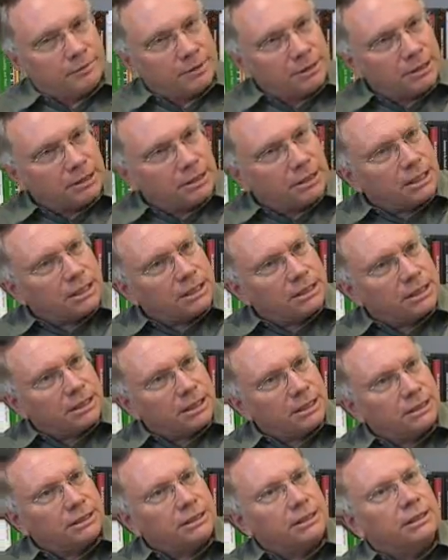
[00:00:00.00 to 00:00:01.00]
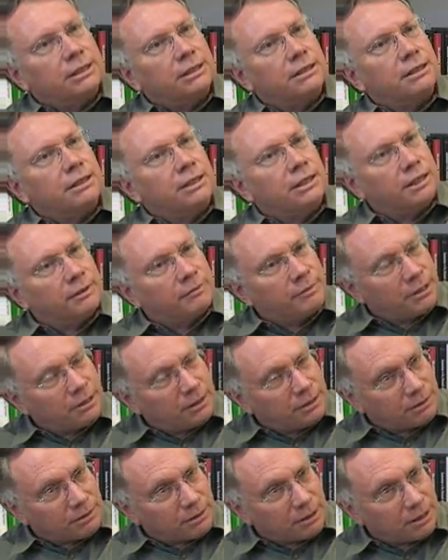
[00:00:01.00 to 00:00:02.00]
Facilitator says, "Give it
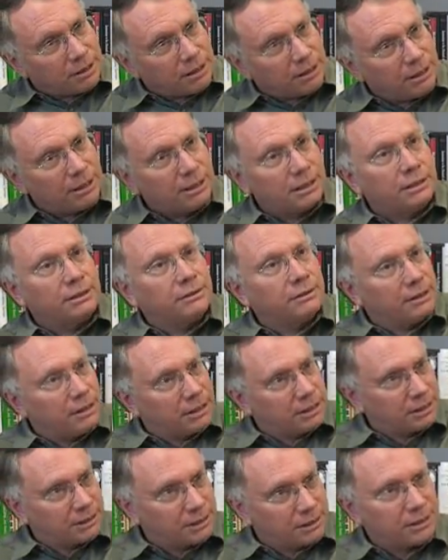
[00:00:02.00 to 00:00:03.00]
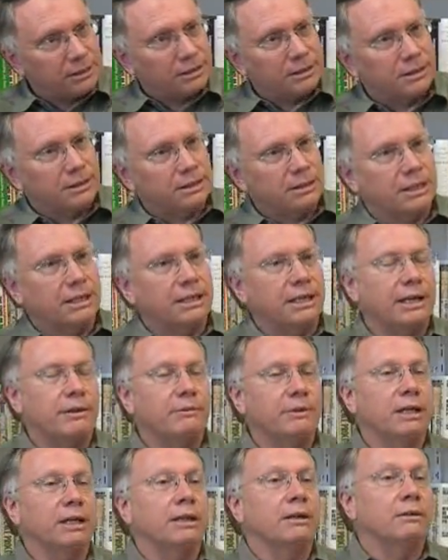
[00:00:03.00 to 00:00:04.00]
a try, let's just see
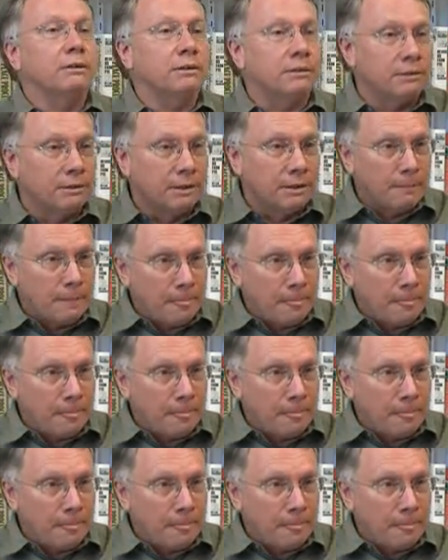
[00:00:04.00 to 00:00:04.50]
how we go," and